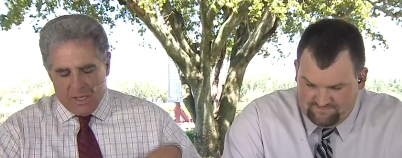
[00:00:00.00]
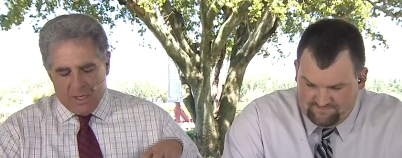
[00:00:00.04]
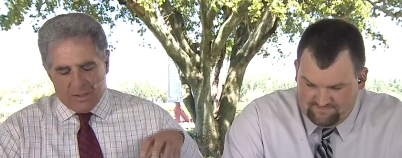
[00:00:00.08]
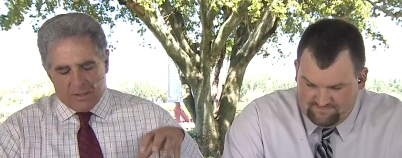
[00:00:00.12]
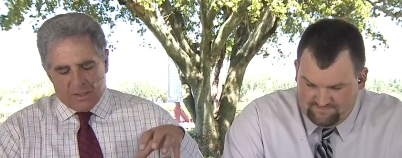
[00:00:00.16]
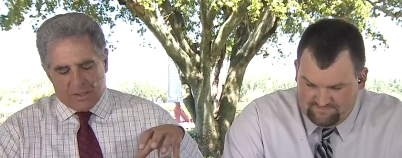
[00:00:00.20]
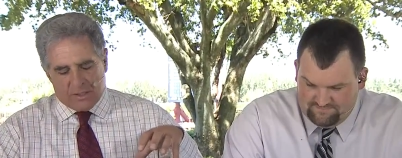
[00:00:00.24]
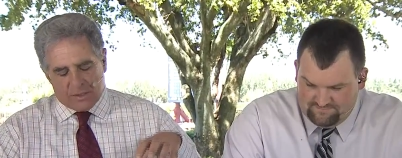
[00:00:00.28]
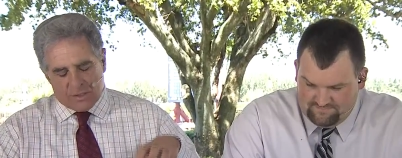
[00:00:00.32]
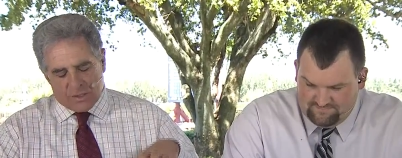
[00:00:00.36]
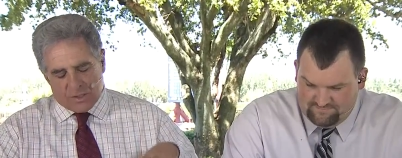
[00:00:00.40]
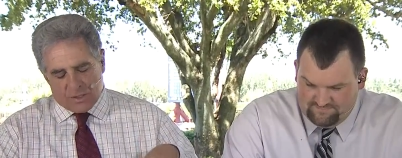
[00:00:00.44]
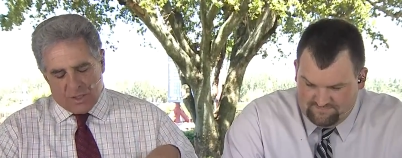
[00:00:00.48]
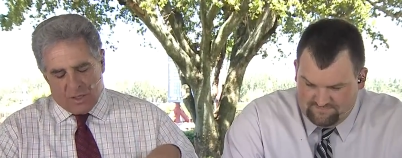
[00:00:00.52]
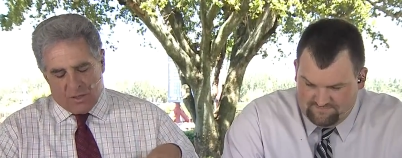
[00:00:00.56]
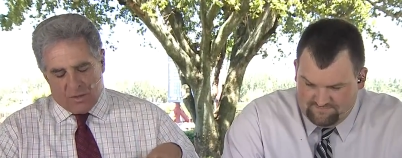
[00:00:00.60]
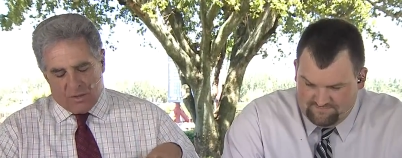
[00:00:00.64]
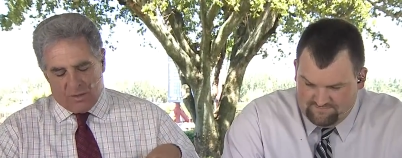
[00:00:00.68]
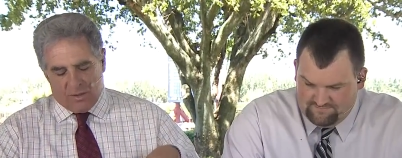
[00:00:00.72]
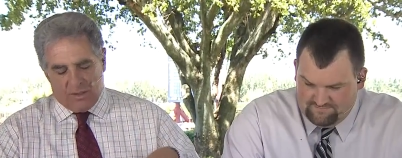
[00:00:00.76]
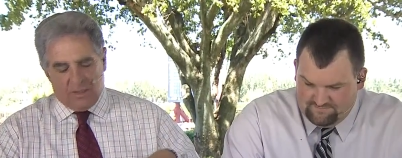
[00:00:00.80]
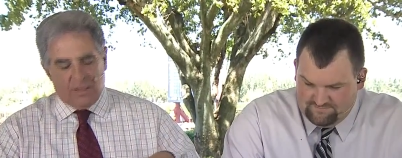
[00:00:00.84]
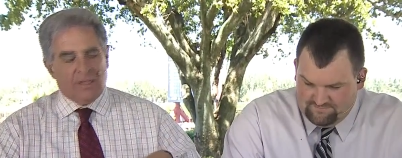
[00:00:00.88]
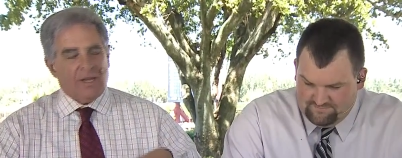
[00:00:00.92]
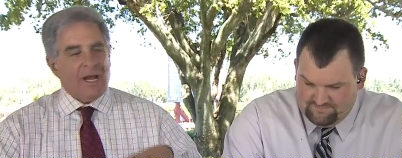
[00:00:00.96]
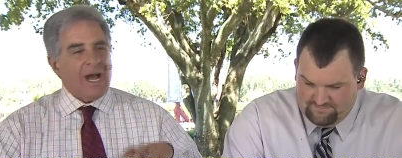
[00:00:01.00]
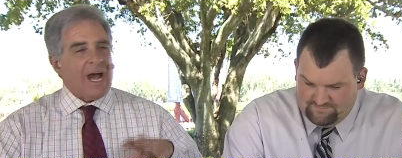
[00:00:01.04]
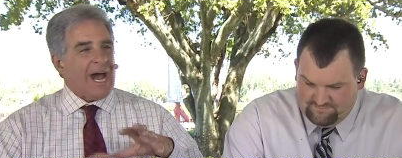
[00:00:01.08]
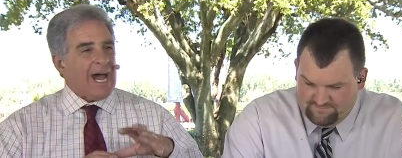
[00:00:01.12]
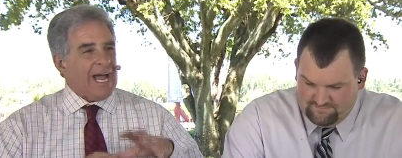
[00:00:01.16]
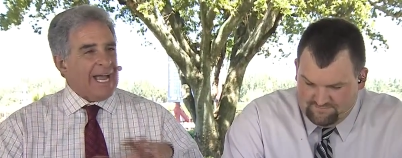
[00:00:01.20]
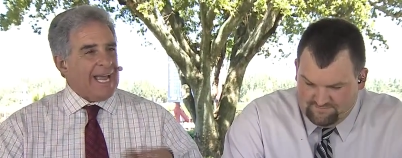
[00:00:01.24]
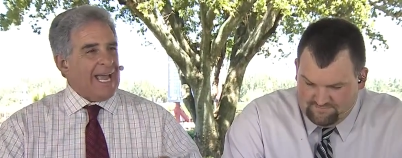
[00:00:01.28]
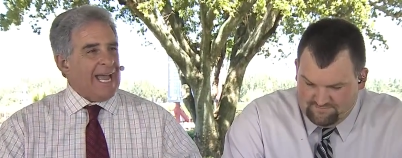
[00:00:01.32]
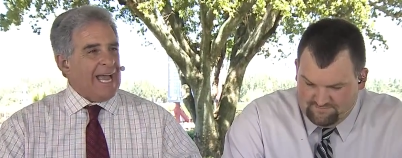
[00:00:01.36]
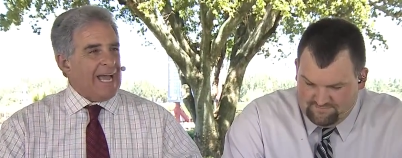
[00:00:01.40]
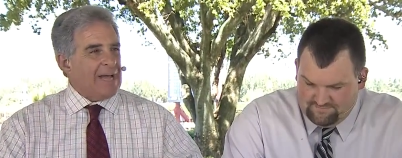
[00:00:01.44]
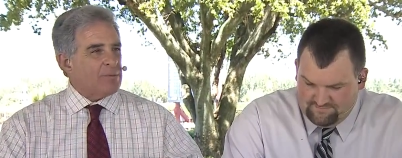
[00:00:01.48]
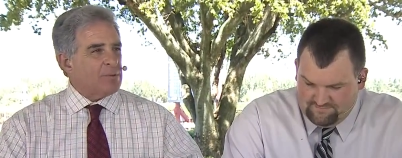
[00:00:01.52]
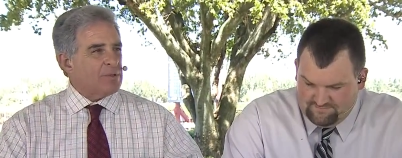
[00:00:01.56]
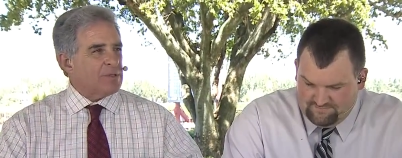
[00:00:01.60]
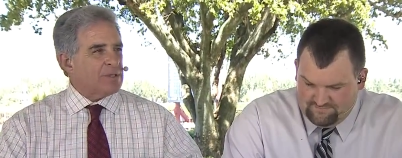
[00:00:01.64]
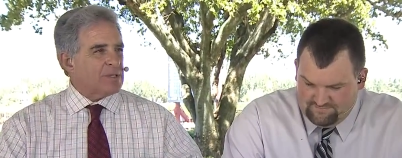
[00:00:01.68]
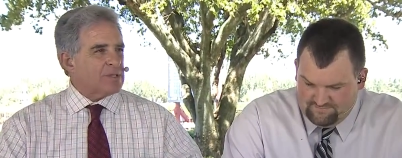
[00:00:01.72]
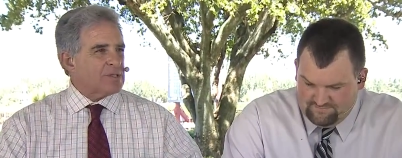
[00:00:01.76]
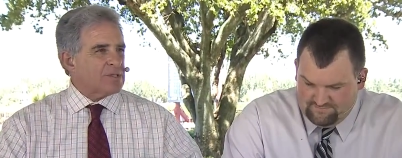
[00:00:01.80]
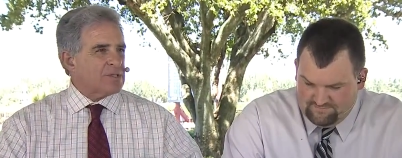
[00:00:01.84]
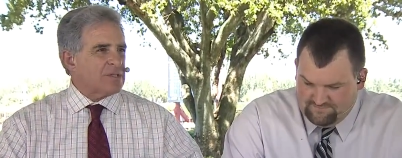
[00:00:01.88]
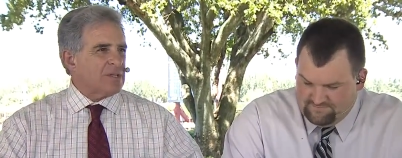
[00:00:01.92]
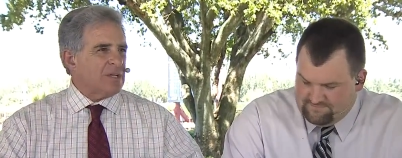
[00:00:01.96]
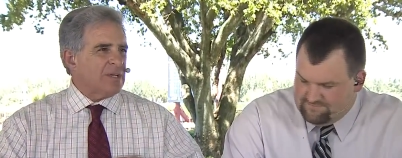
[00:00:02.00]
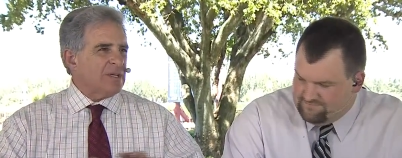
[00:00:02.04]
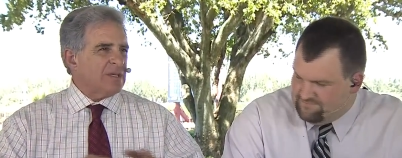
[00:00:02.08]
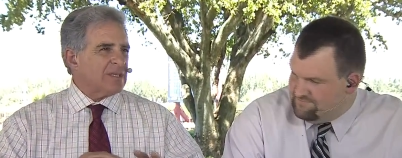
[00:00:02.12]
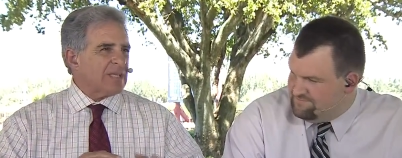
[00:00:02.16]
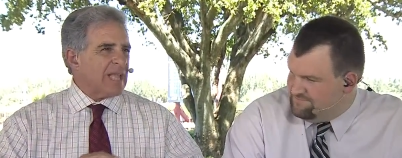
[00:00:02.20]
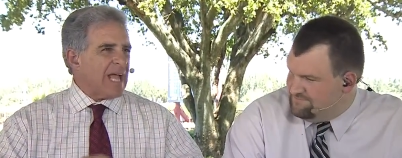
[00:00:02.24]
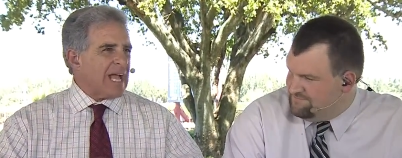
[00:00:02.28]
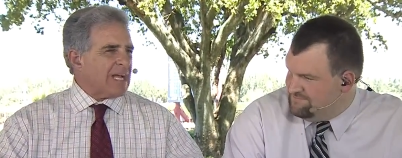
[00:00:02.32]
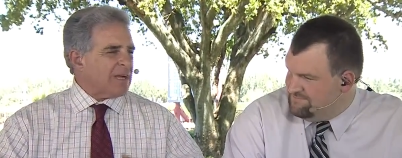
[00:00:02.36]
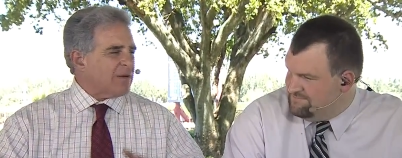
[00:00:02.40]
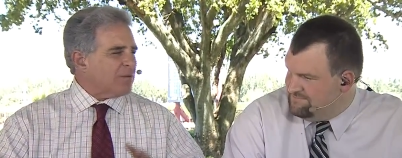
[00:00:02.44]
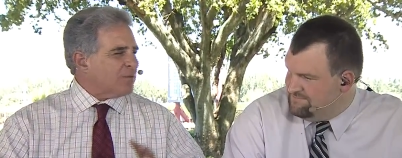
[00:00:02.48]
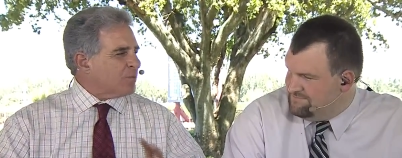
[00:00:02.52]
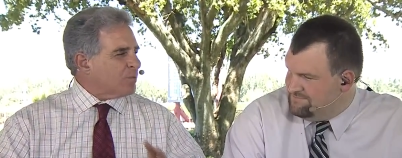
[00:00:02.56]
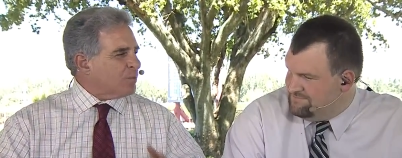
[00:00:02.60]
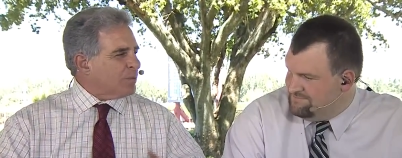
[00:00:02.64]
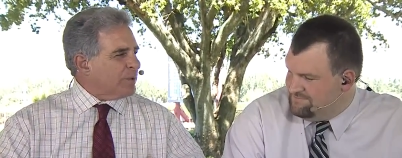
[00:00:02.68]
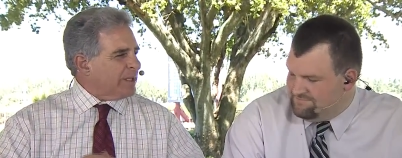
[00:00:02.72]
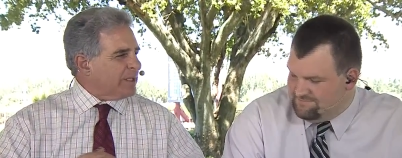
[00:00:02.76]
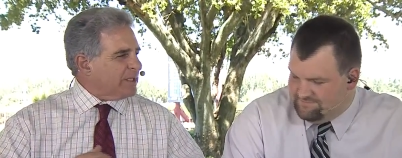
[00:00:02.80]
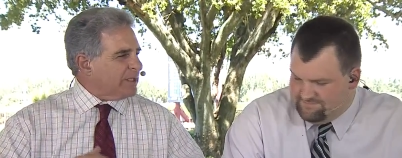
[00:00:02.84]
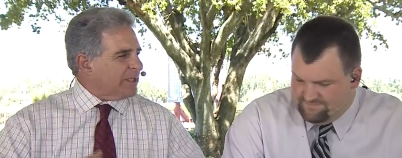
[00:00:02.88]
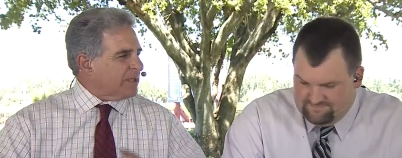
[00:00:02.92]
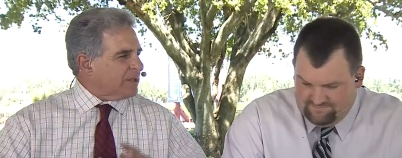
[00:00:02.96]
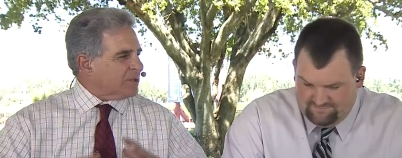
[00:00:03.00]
Speaker 1: The concern I had with this lack of really a